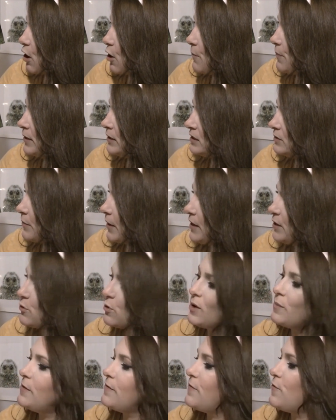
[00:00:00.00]
opens my
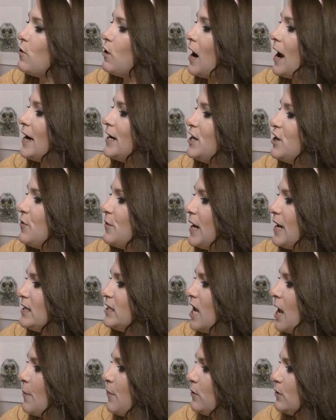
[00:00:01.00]
door before I do and I
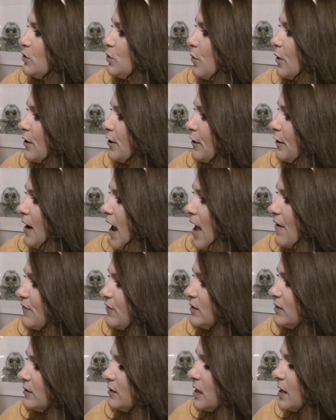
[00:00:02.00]
tumble toward her half
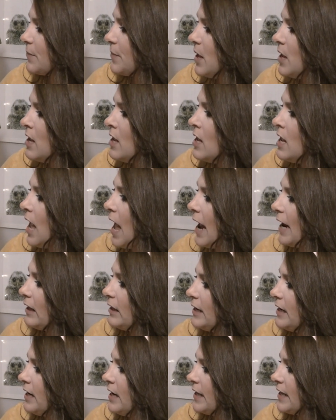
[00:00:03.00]
asleep. I
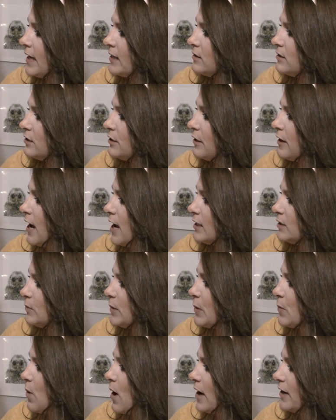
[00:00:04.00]
lean against her as
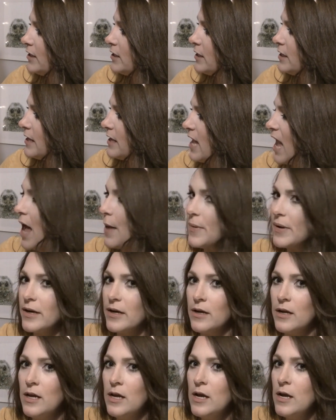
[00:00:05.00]
we walk to the
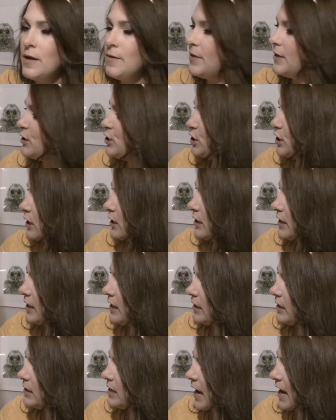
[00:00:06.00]
cabin. The
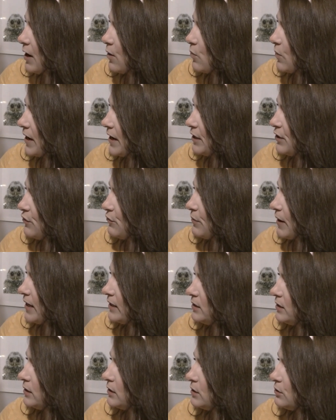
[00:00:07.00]
chilly night wind
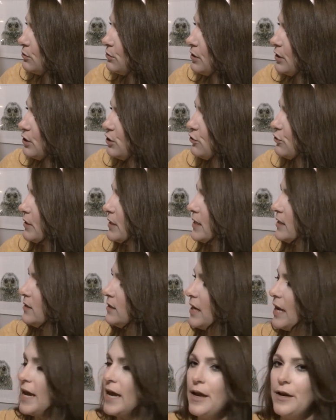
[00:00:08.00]
races through the
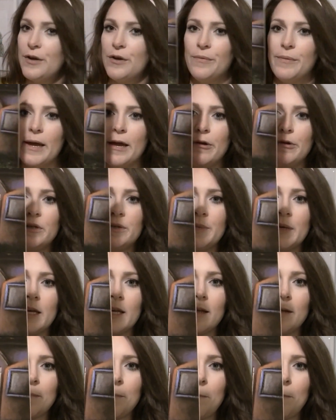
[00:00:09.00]
trees and around me.